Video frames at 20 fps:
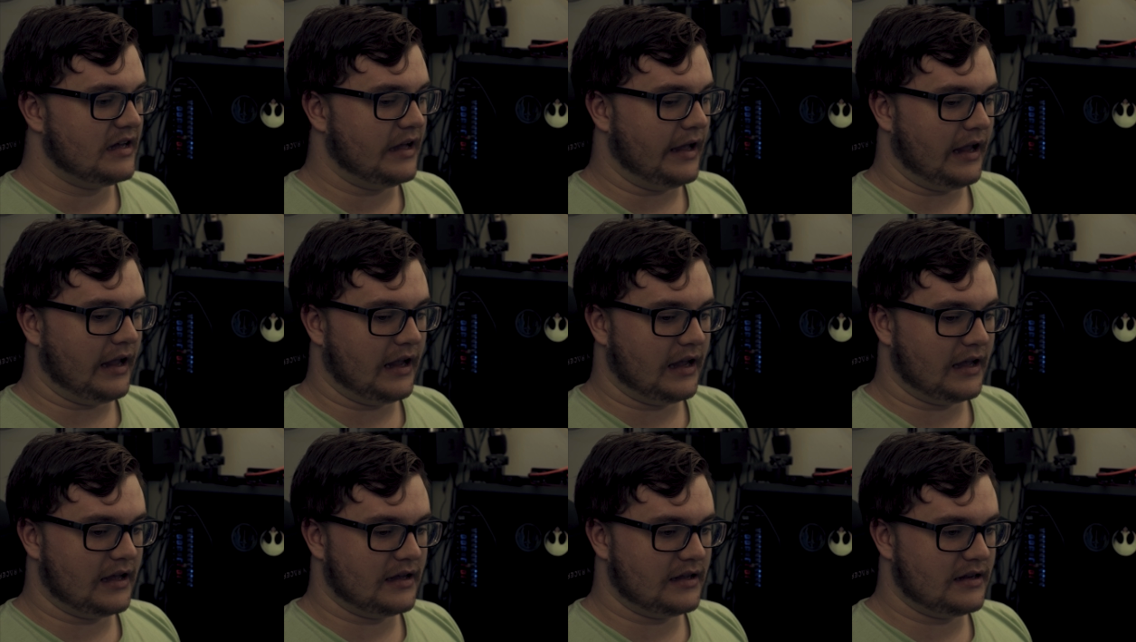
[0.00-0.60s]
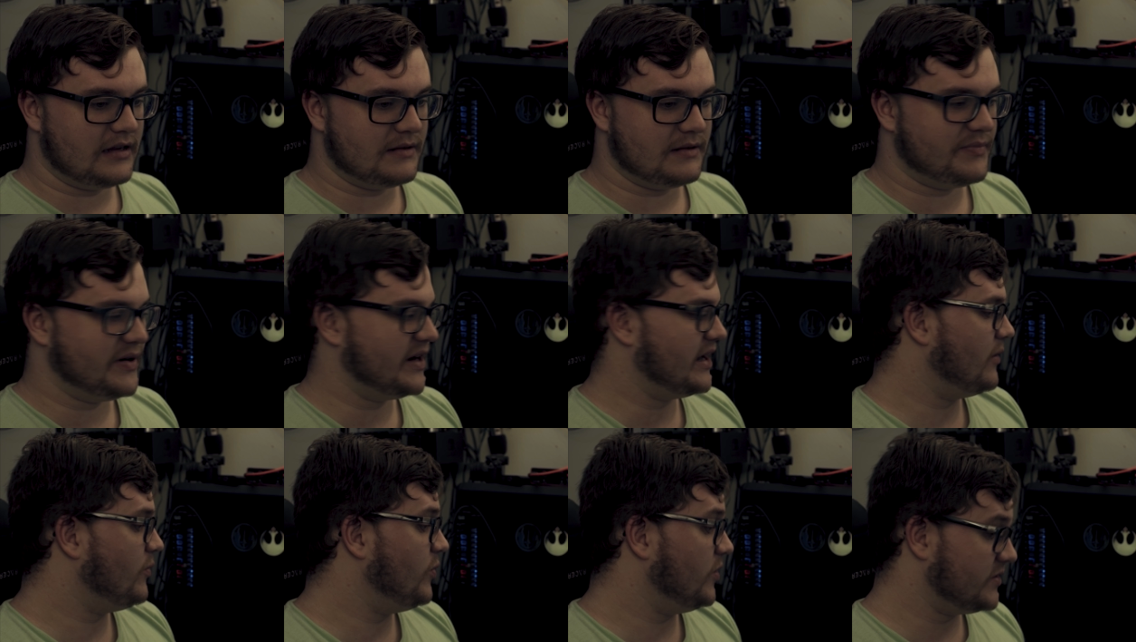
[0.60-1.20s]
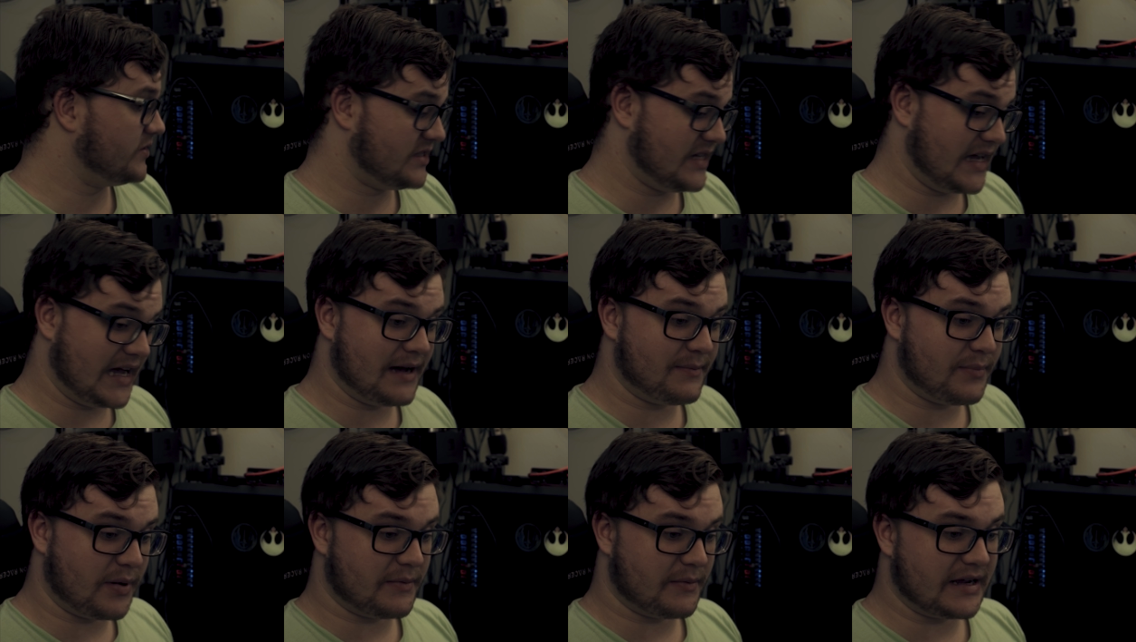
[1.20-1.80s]
But I will
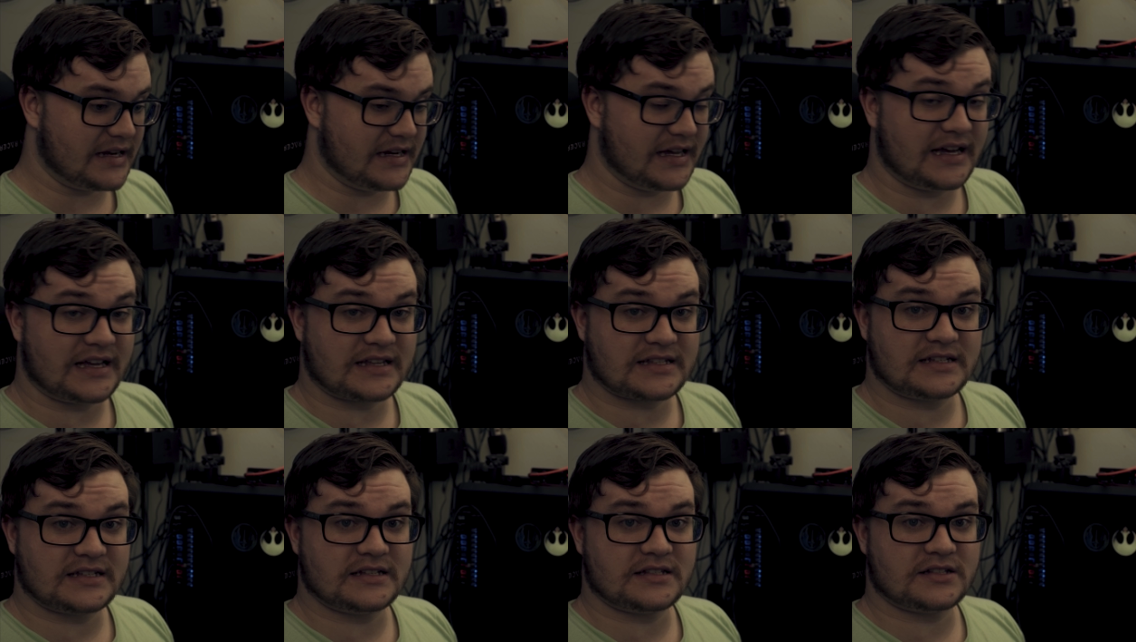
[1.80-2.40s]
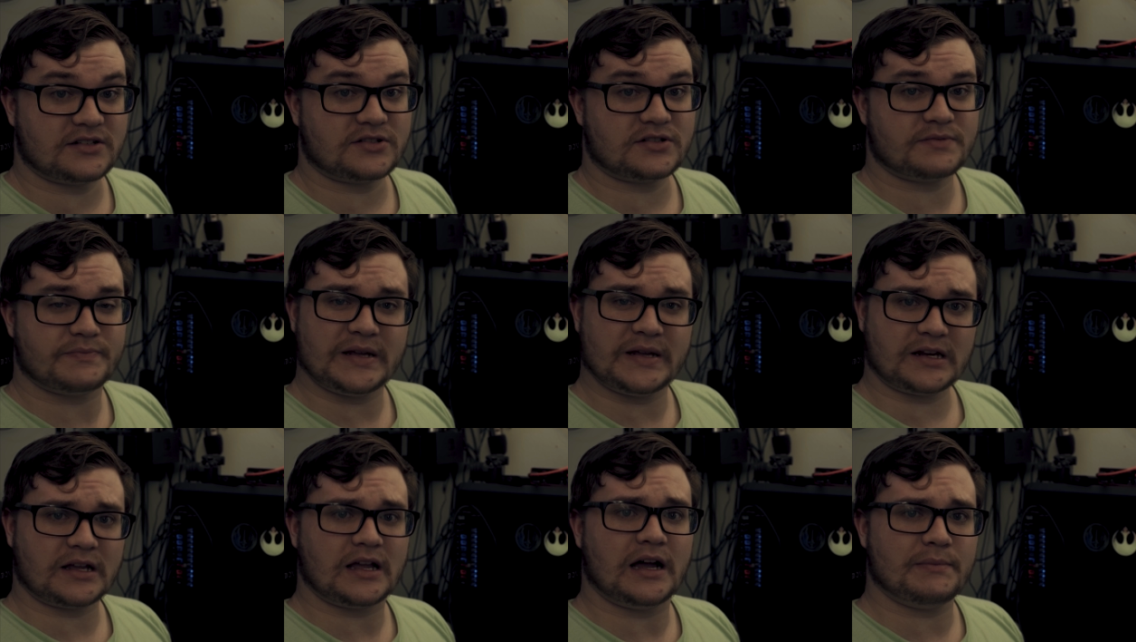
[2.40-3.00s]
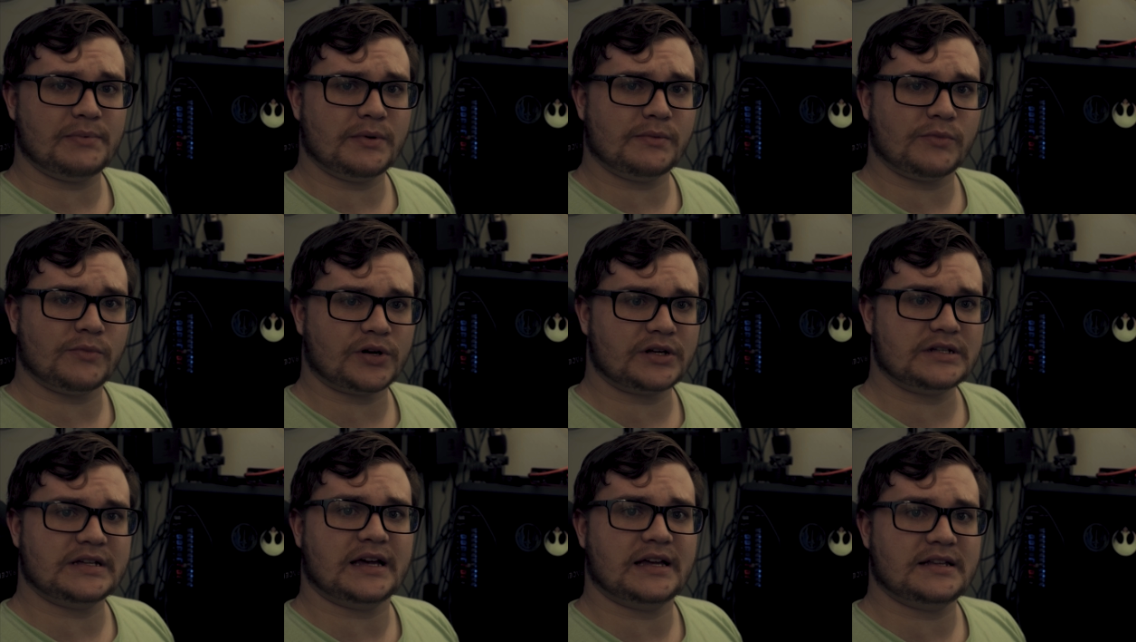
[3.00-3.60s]
tap on my desk because there's been a couple
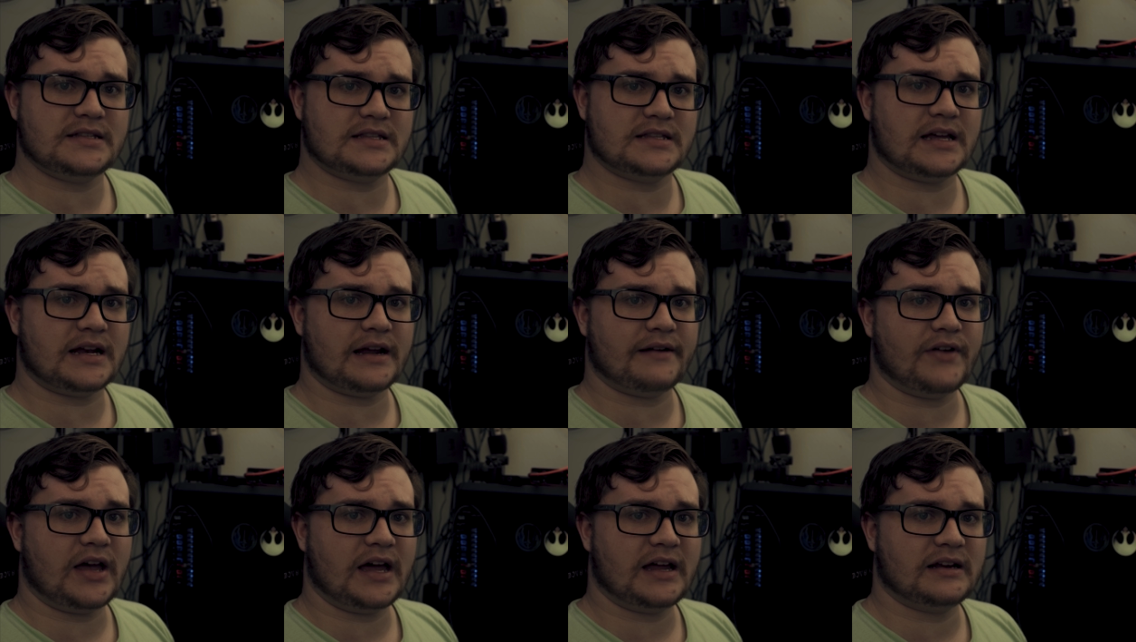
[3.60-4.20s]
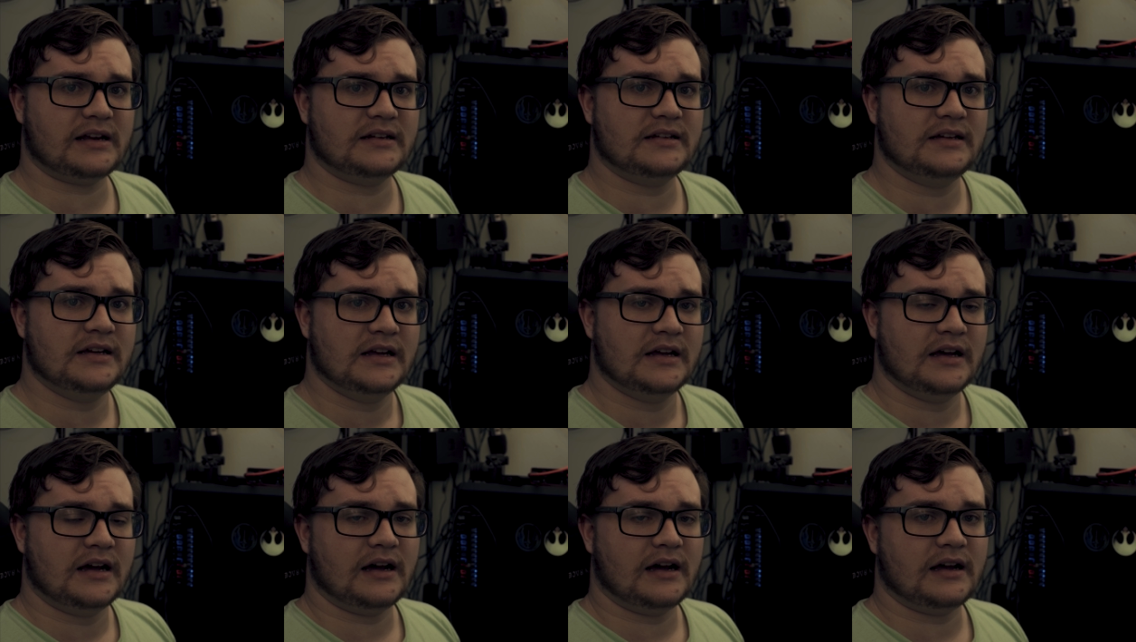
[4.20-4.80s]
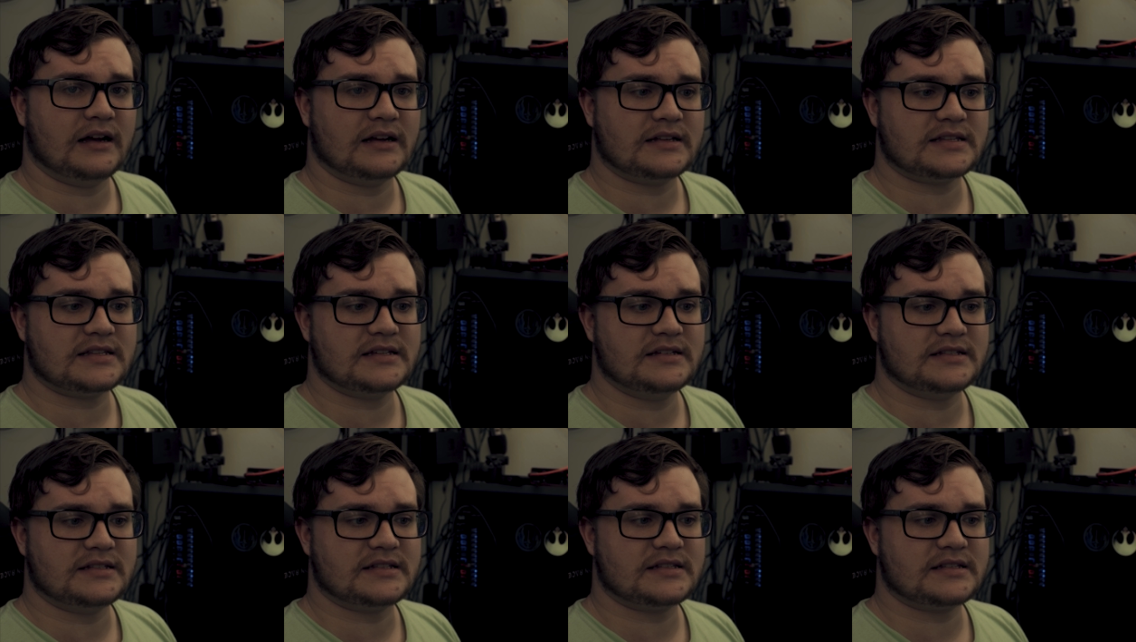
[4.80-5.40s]
more tests that I've added
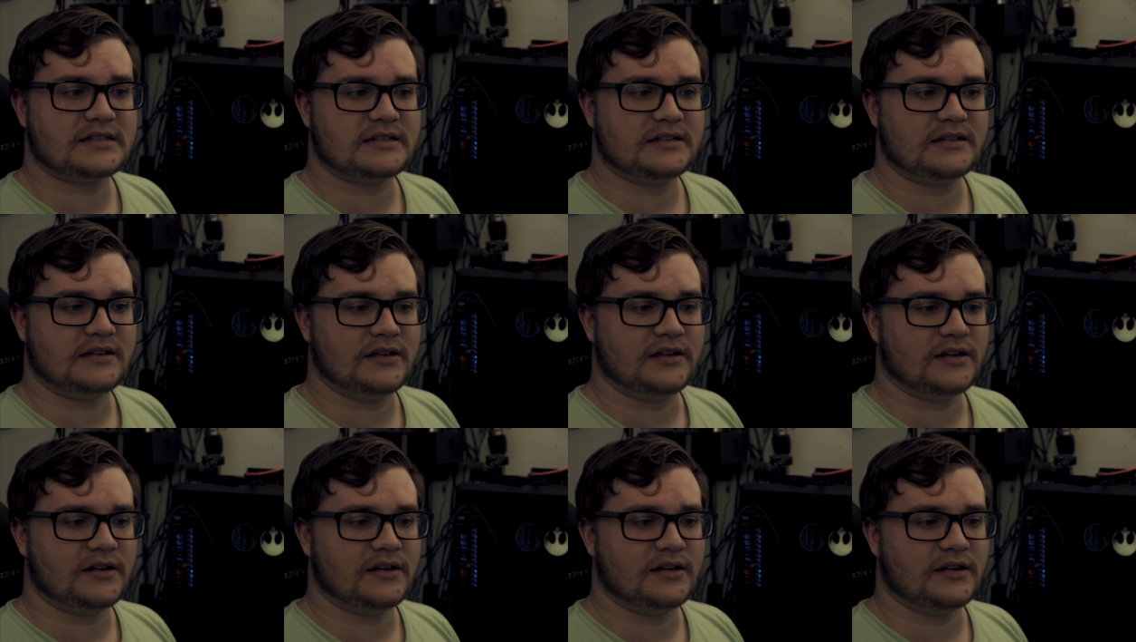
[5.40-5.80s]
since